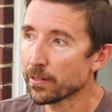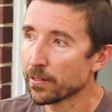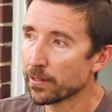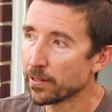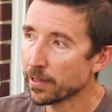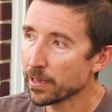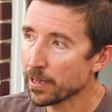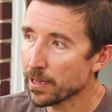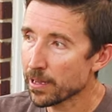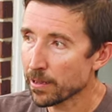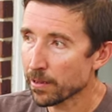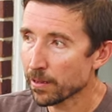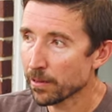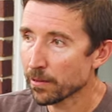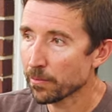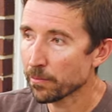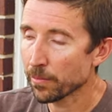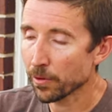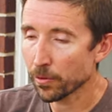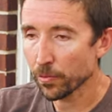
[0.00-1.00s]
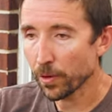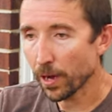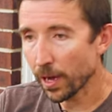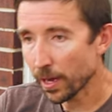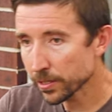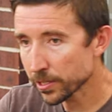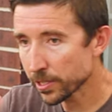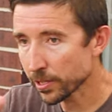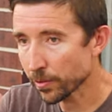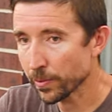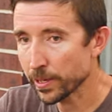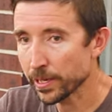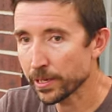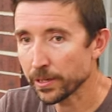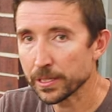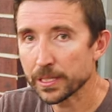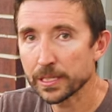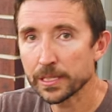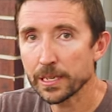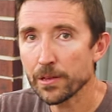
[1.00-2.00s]
The mirage that we
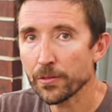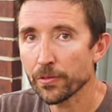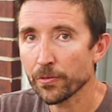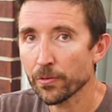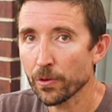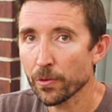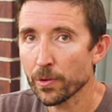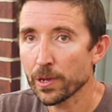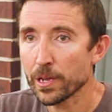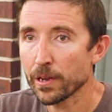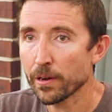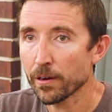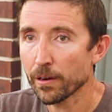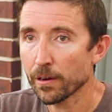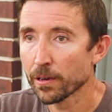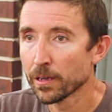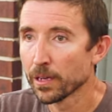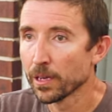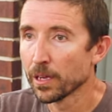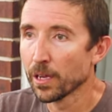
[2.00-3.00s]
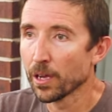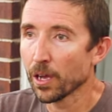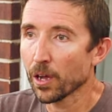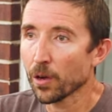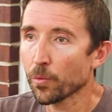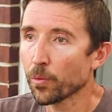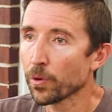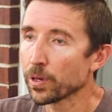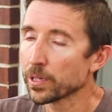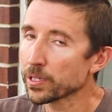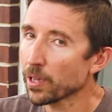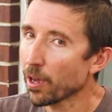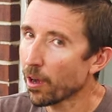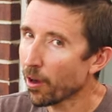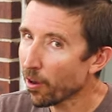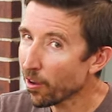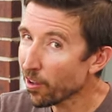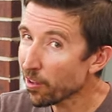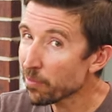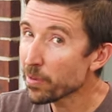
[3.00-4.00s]
could see through here was
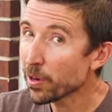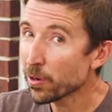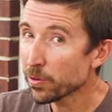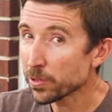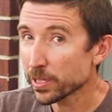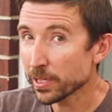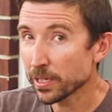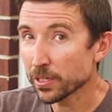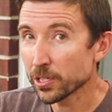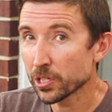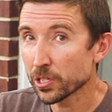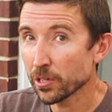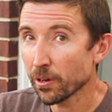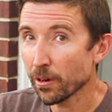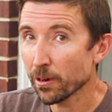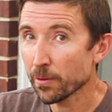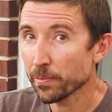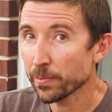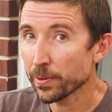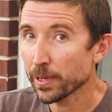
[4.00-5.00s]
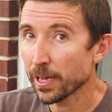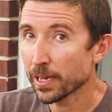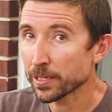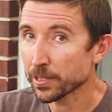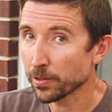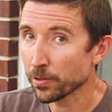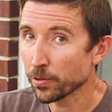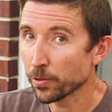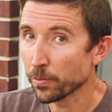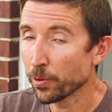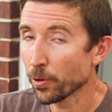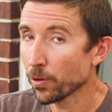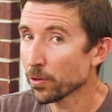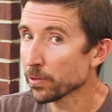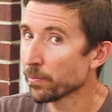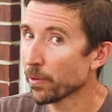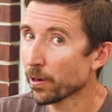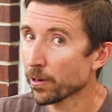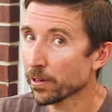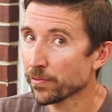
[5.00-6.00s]
almost as sharp as a
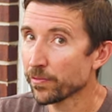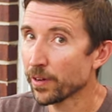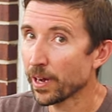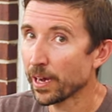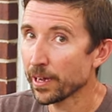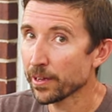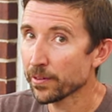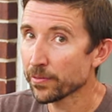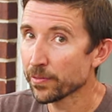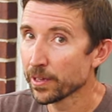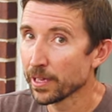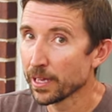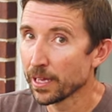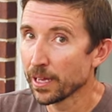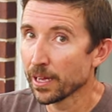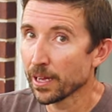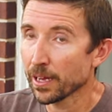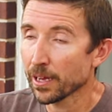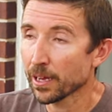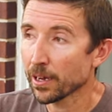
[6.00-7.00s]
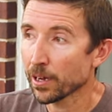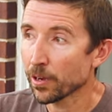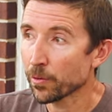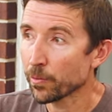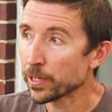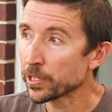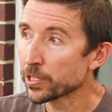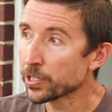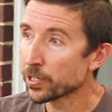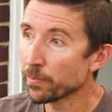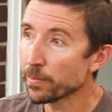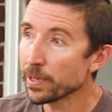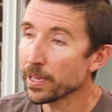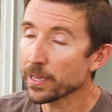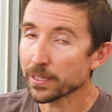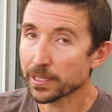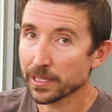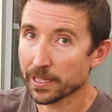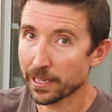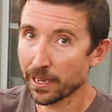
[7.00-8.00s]
Leupold Mk5, which to
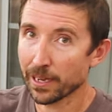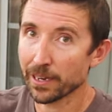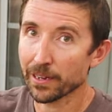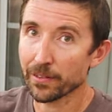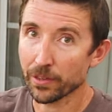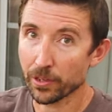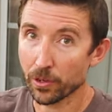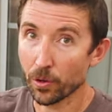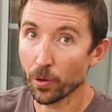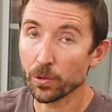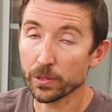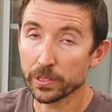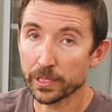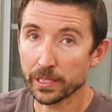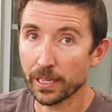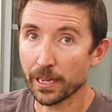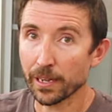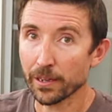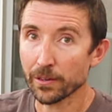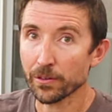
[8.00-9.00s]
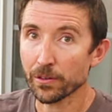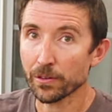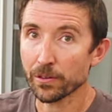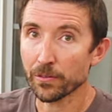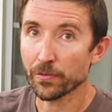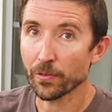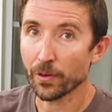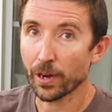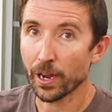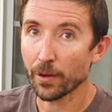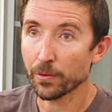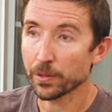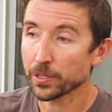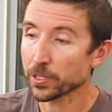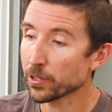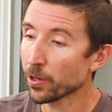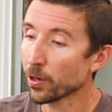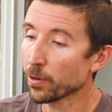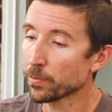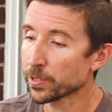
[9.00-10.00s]
me is kind of the gold standard for how a
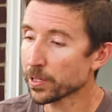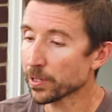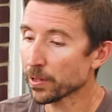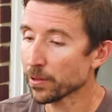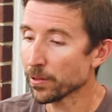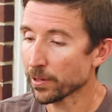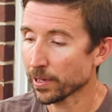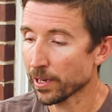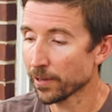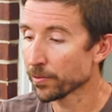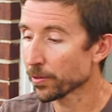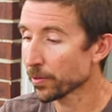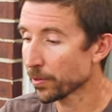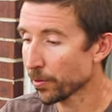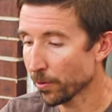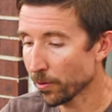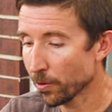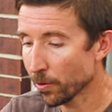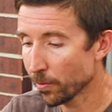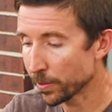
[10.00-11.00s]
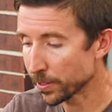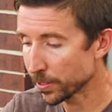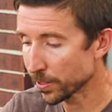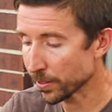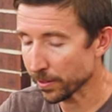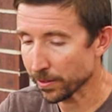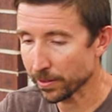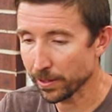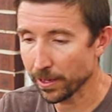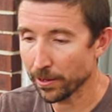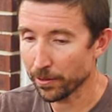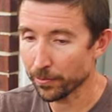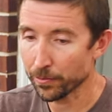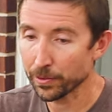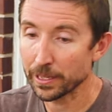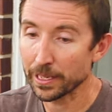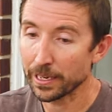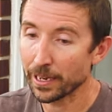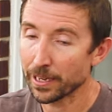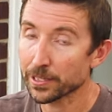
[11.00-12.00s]
scope should look. I've looked through a whole bunch of
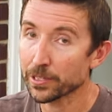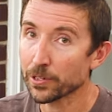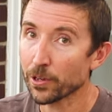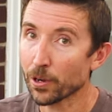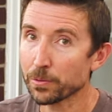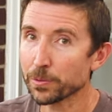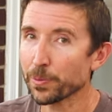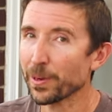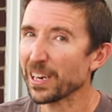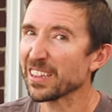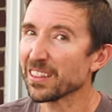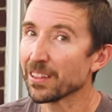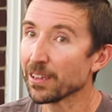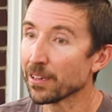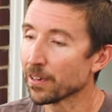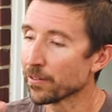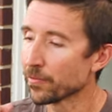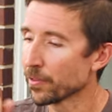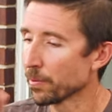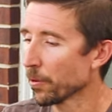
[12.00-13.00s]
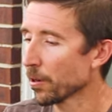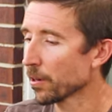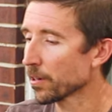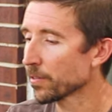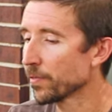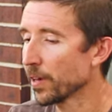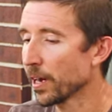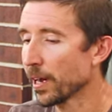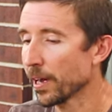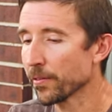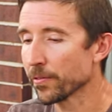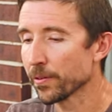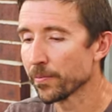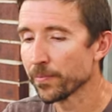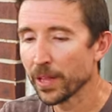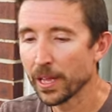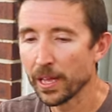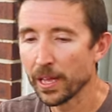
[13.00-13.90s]
really nice scopes, but I love the Mk5.